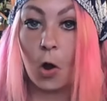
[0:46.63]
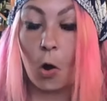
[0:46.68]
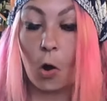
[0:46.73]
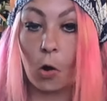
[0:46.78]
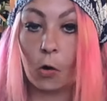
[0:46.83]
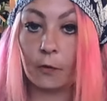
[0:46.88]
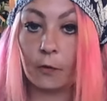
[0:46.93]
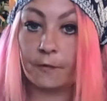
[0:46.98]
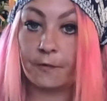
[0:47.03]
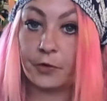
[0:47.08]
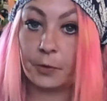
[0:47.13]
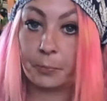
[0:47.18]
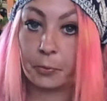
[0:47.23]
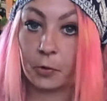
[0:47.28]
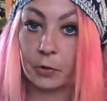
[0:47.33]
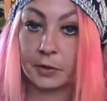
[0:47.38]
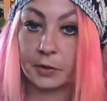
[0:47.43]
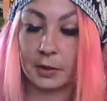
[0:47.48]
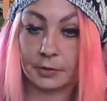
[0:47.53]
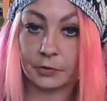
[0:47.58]
of the
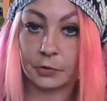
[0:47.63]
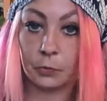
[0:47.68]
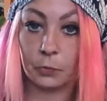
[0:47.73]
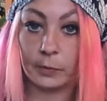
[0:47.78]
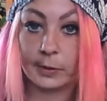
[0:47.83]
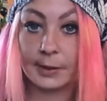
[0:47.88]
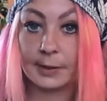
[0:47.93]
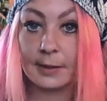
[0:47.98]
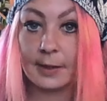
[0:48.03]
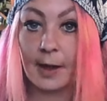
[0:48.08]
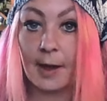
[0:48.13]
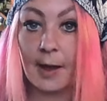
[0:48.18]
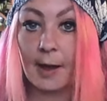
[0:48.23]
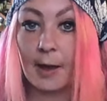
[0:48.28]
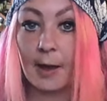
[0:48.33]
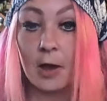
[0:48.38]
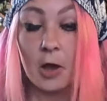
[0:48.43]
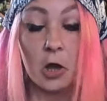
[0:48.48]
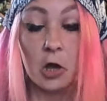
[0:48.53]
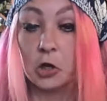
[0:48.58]
product that we
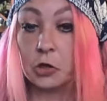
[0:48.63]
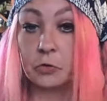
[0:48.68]
get,